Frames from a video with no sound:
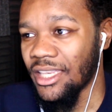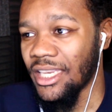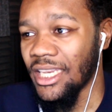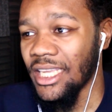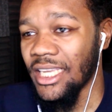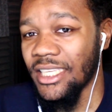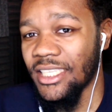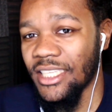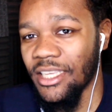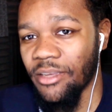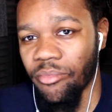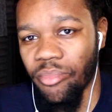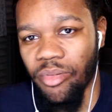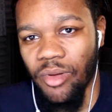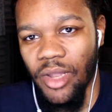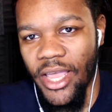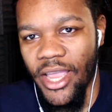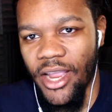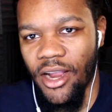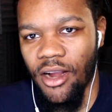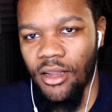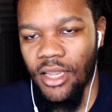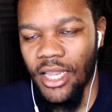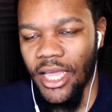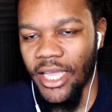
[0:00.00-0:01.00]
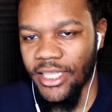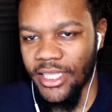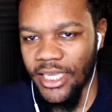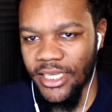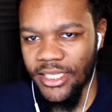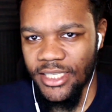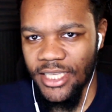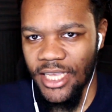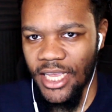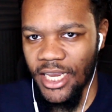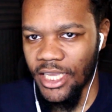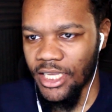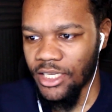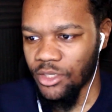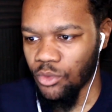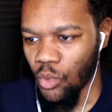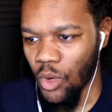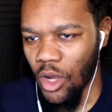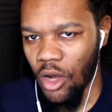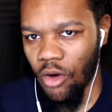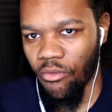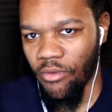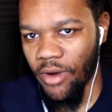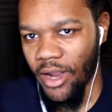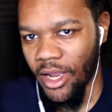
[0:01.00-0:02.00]
decent player. Like they said, he's
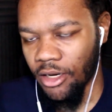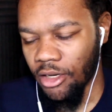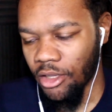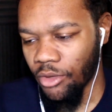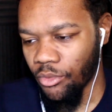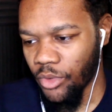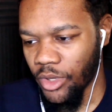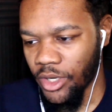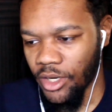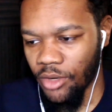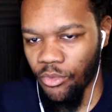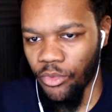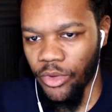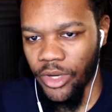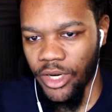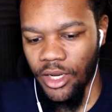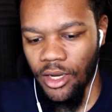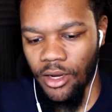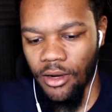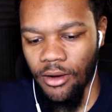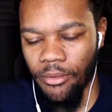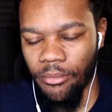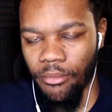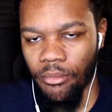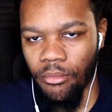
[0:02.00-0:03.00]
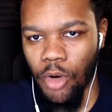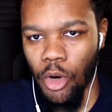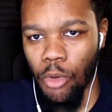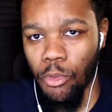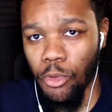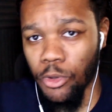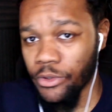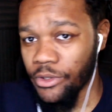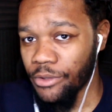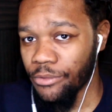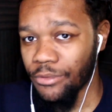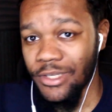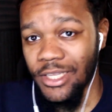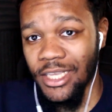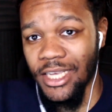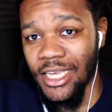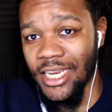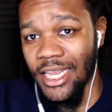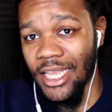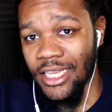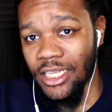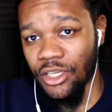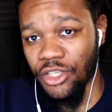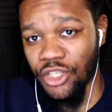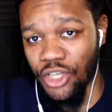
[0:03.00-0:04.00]
well-rounded. When when um Momoi was
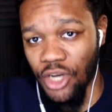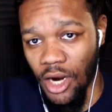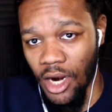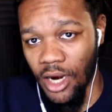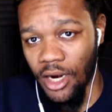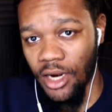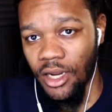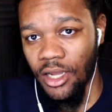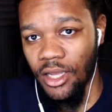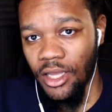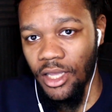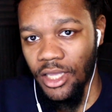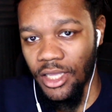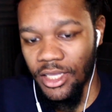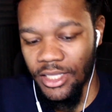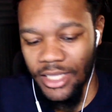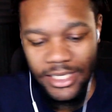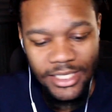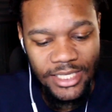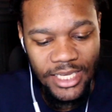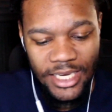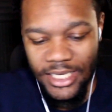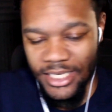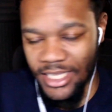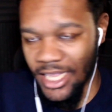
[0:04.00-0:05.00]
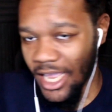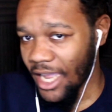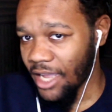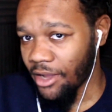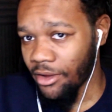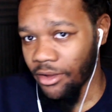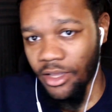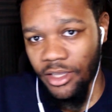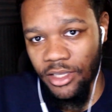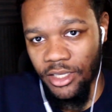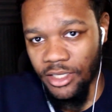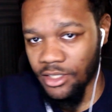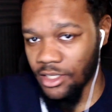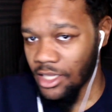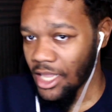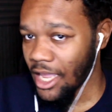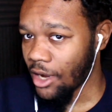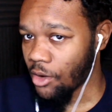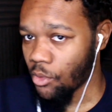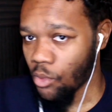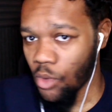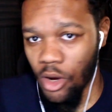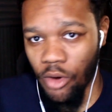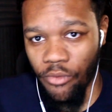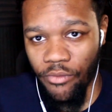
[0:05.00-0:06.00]
looking at the chart, they said he's like a he's
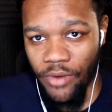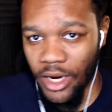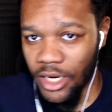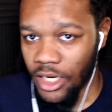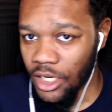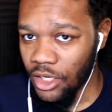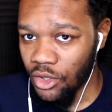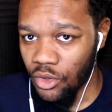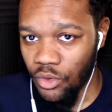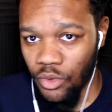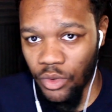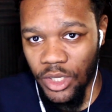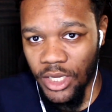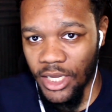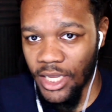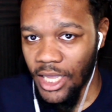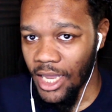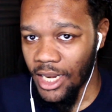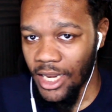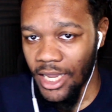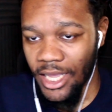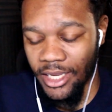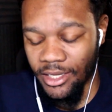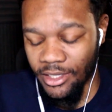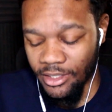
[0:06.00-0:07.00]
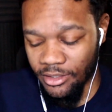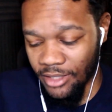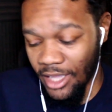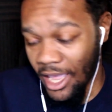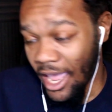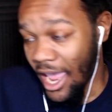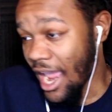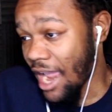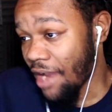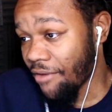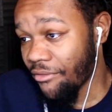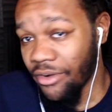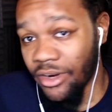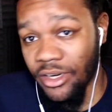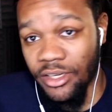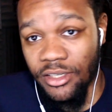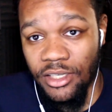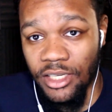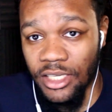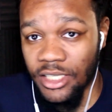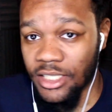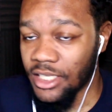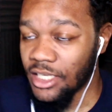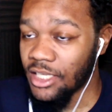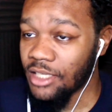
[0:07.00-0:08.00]
like a well-rounded dude. He got like average.
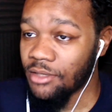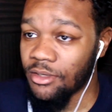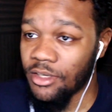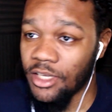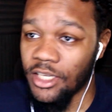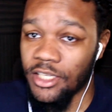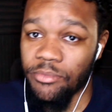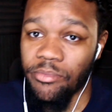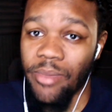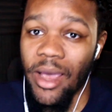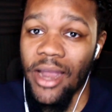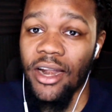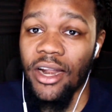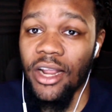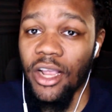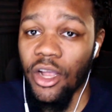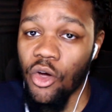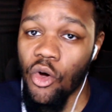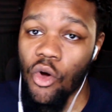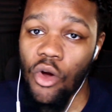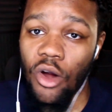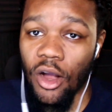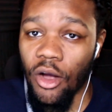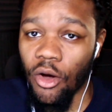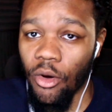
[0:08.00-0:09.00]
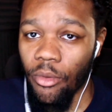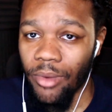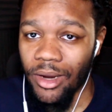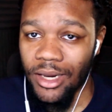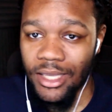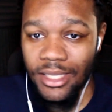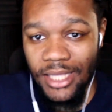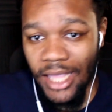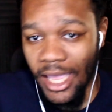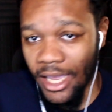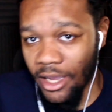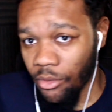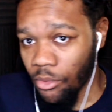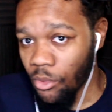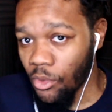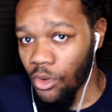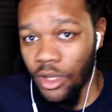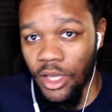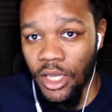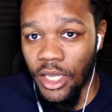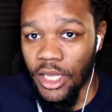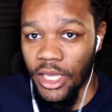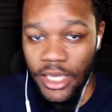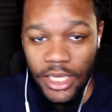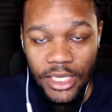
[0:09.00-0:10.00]
He's he's he's better than Kuroko, but he's like a
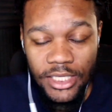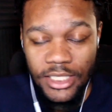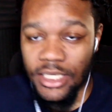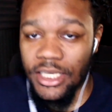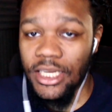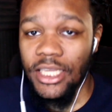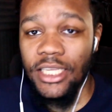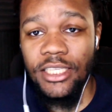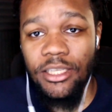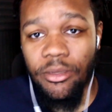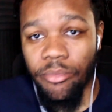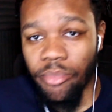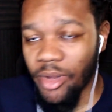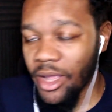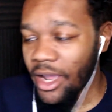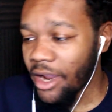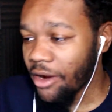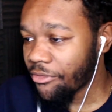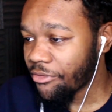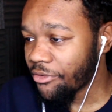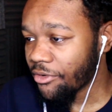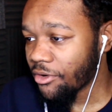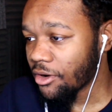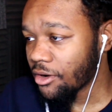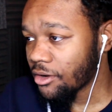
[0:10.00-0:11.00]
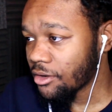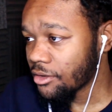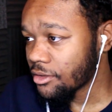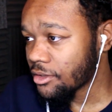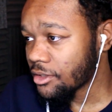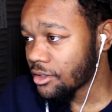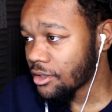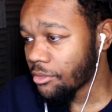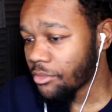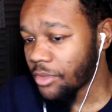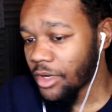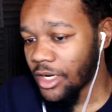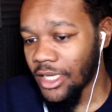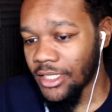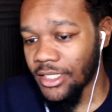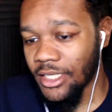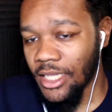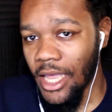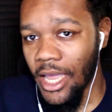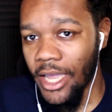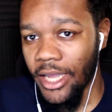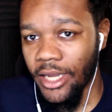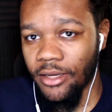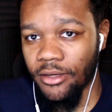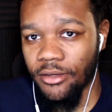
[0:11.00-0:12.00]
he's a decent player for someone that's
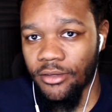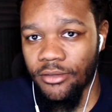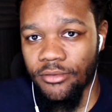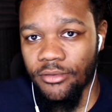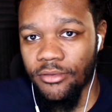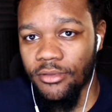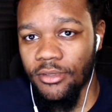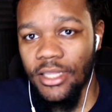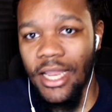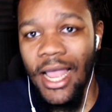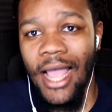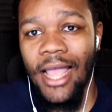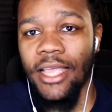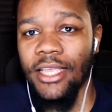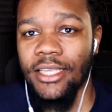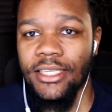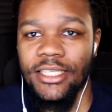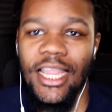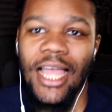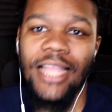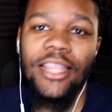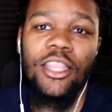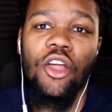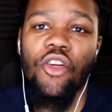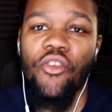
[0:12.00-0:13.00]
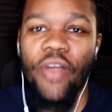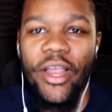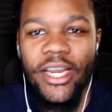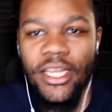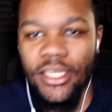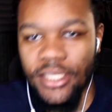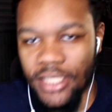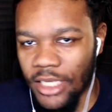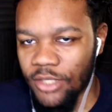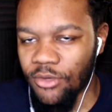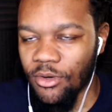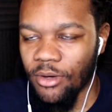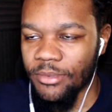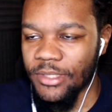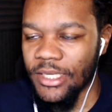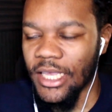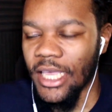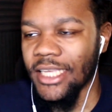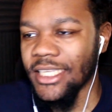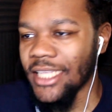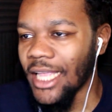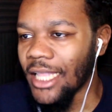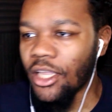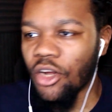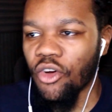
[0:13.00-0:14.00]
like. Not, he's not the greatest. That's what I'm
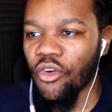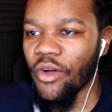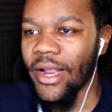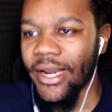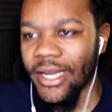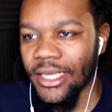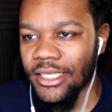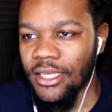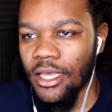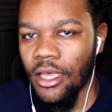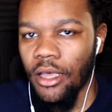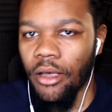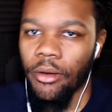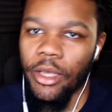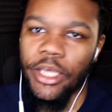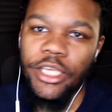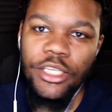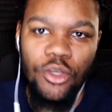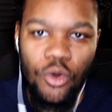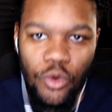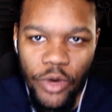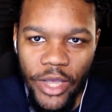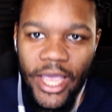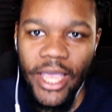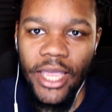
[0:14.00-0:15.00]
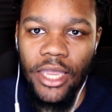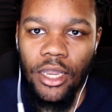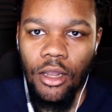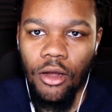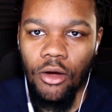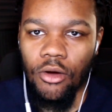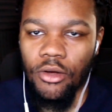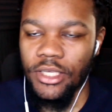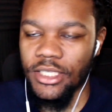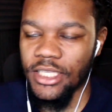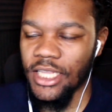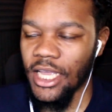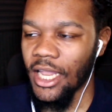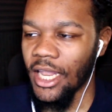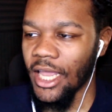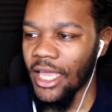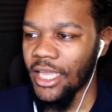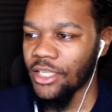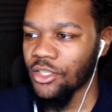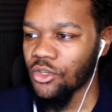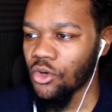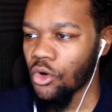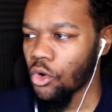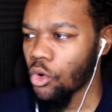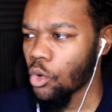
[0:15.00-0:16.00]
saying. He's not the greatest. He's okay, though. It's not like
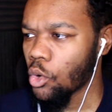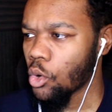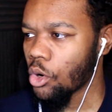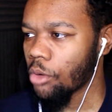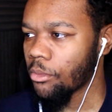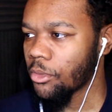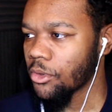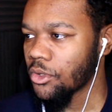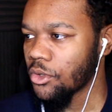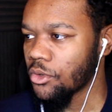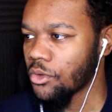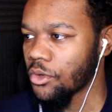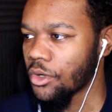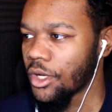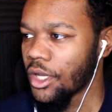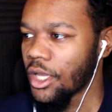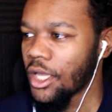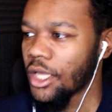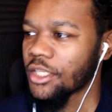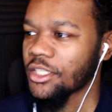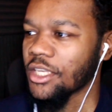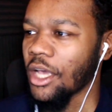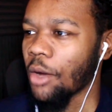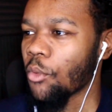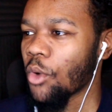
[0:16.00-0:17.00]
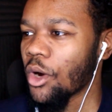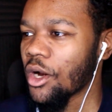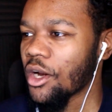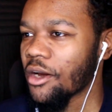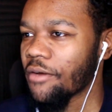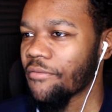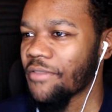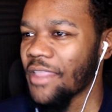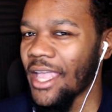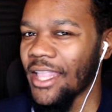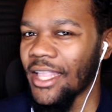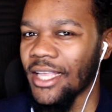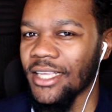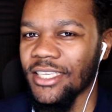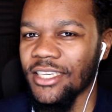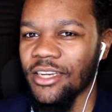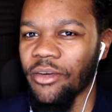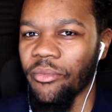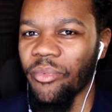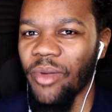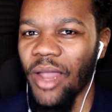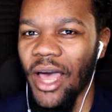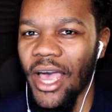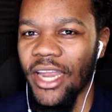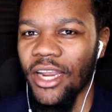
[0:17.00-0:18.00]
he's a horrible dude. So I wonder if that doesn't
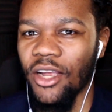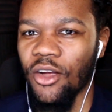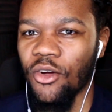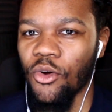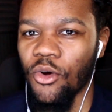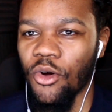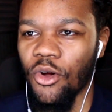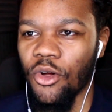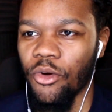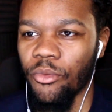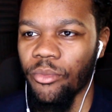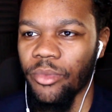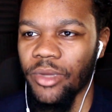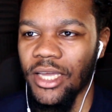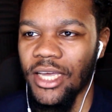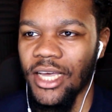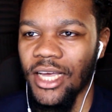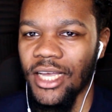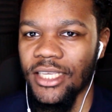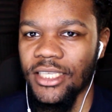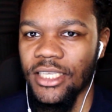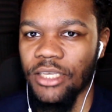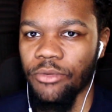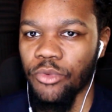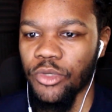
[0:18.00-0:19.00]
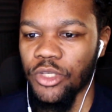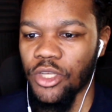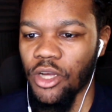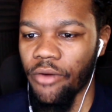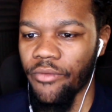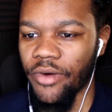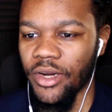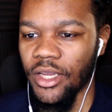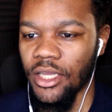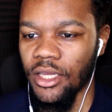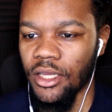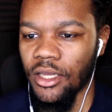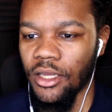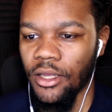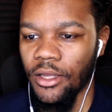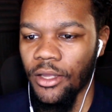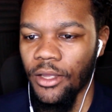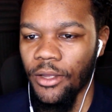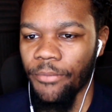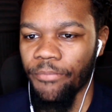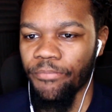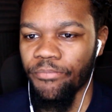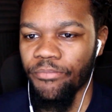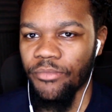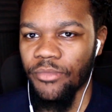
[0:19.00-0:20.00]
apply to Kuroko because he was already
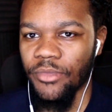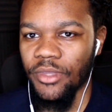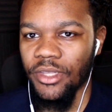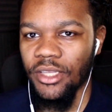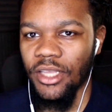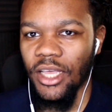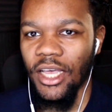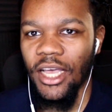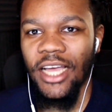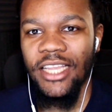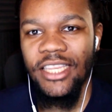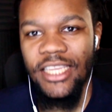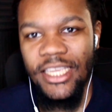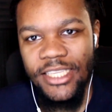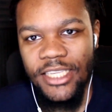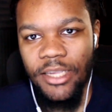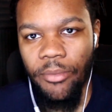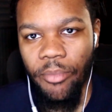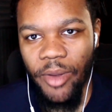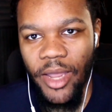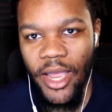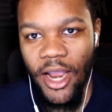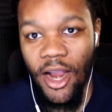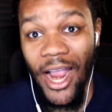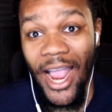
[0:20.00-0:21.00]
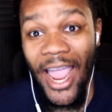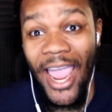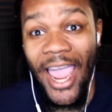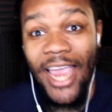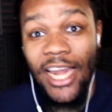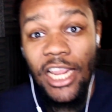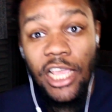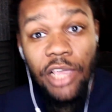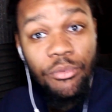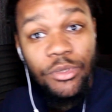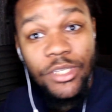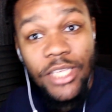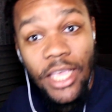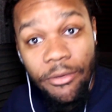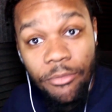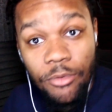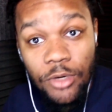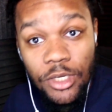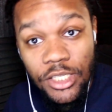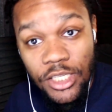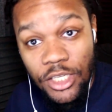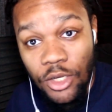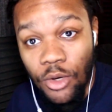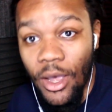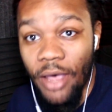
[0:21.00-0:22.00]
a decent player and he was able
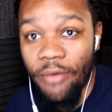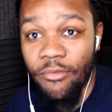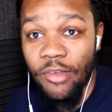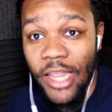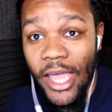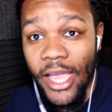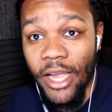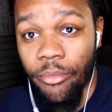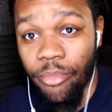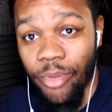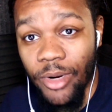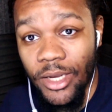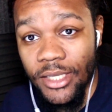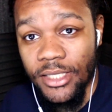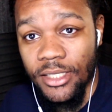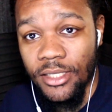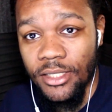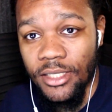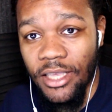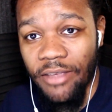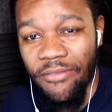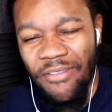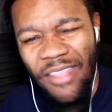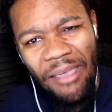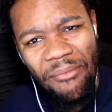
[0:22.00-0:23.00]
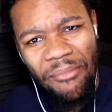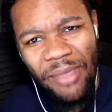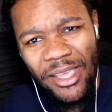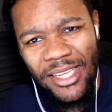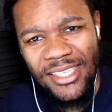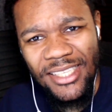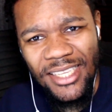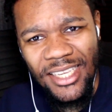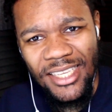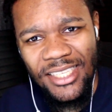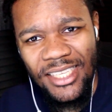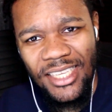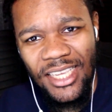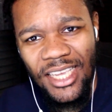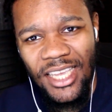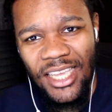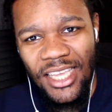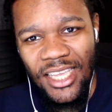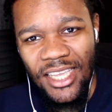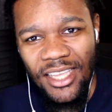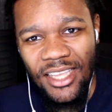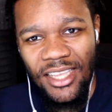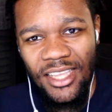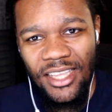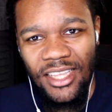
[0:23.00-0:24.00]
to still have a of presence, if that makes sense.
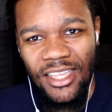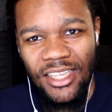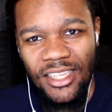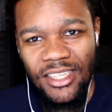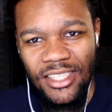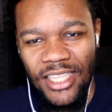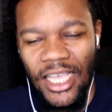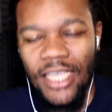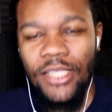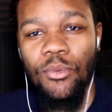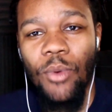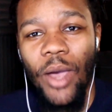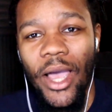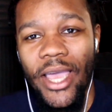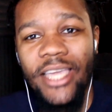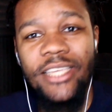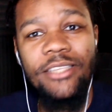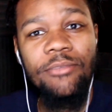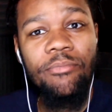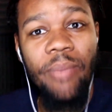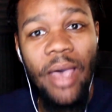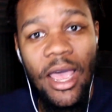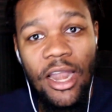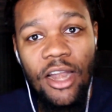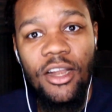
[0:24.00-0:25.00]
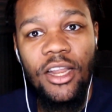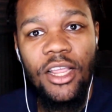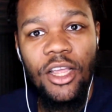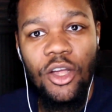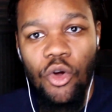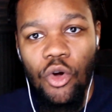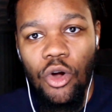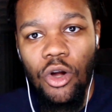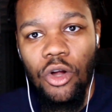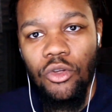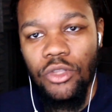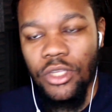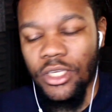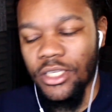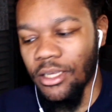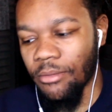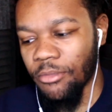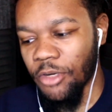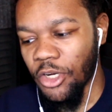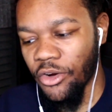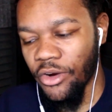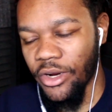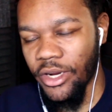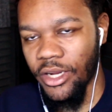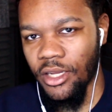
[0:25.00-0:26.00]
That's why he's better than Kuroko to some
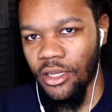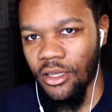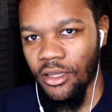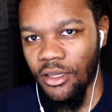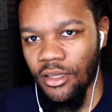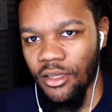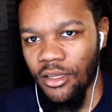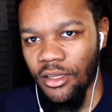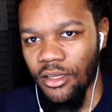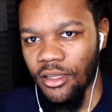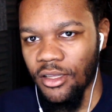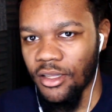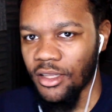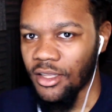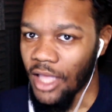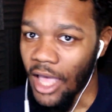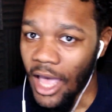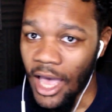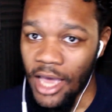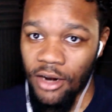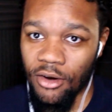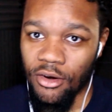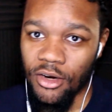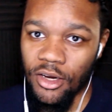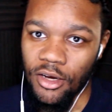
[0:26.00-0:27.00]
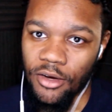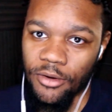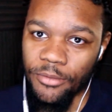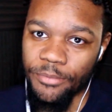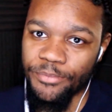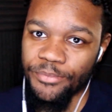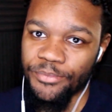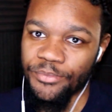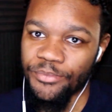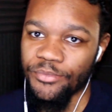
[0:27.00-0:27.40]
degree. I don't know.